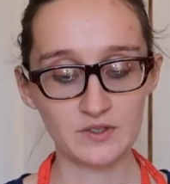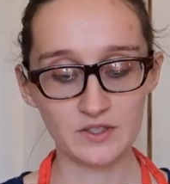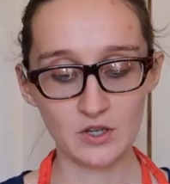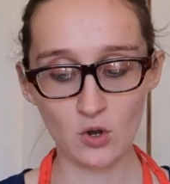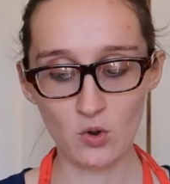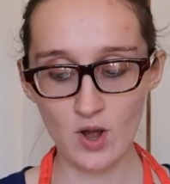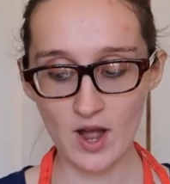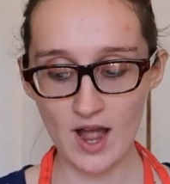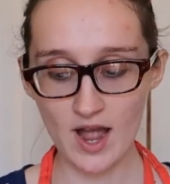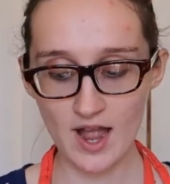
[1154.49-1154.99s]

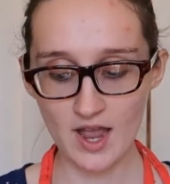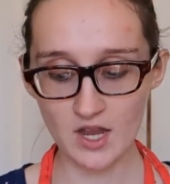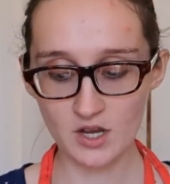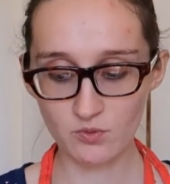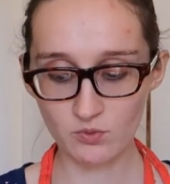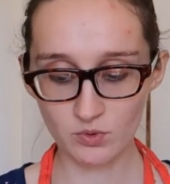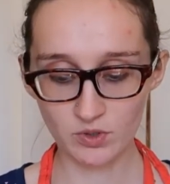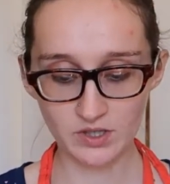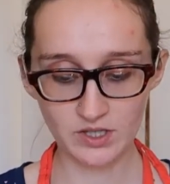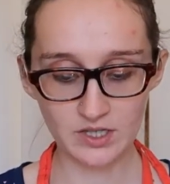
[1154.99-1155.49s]
So I
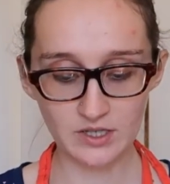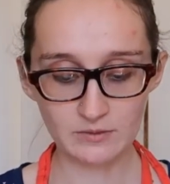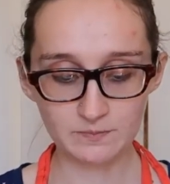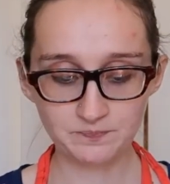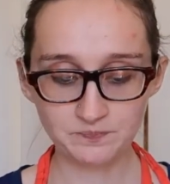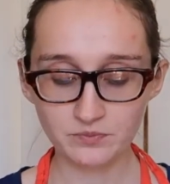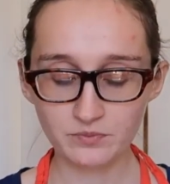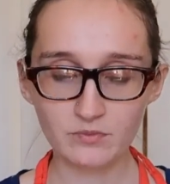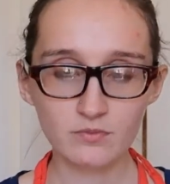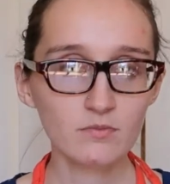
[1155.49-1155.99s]
really,
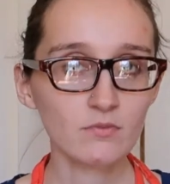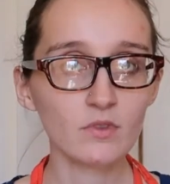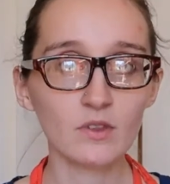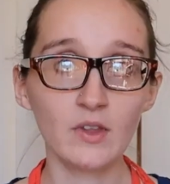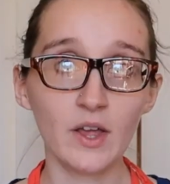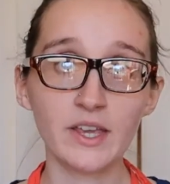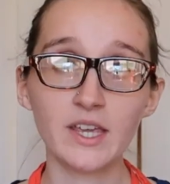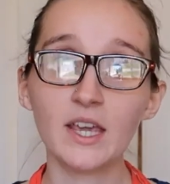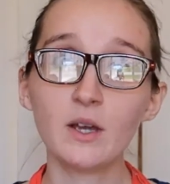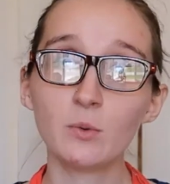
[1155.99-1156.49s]

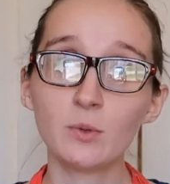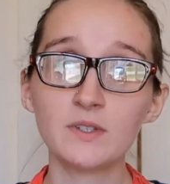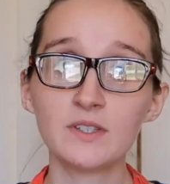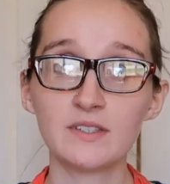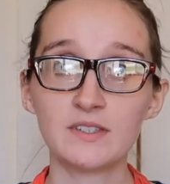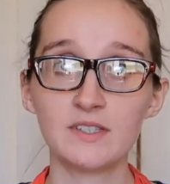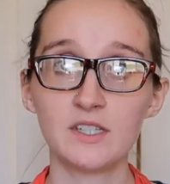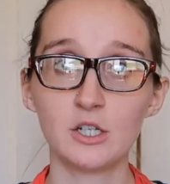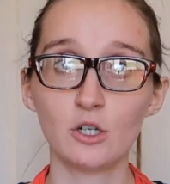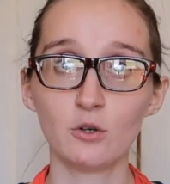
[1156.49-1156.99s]
like, it was a
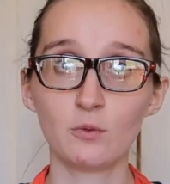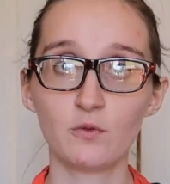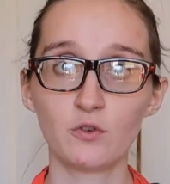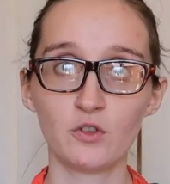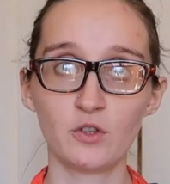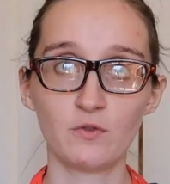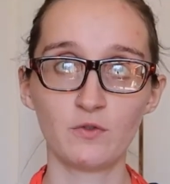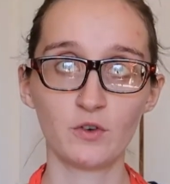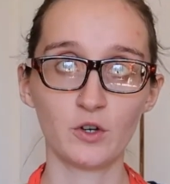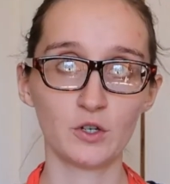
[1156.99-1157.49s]
steal
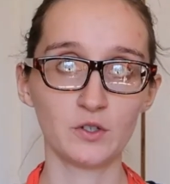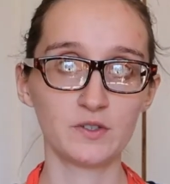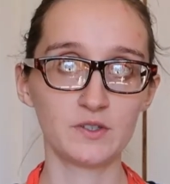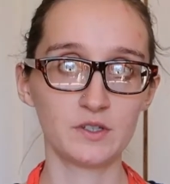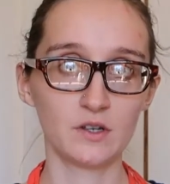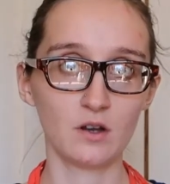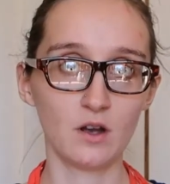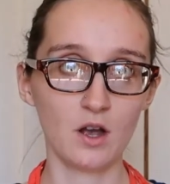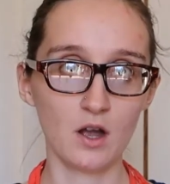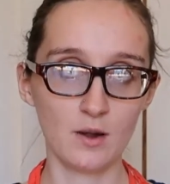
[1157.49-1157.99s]
for the first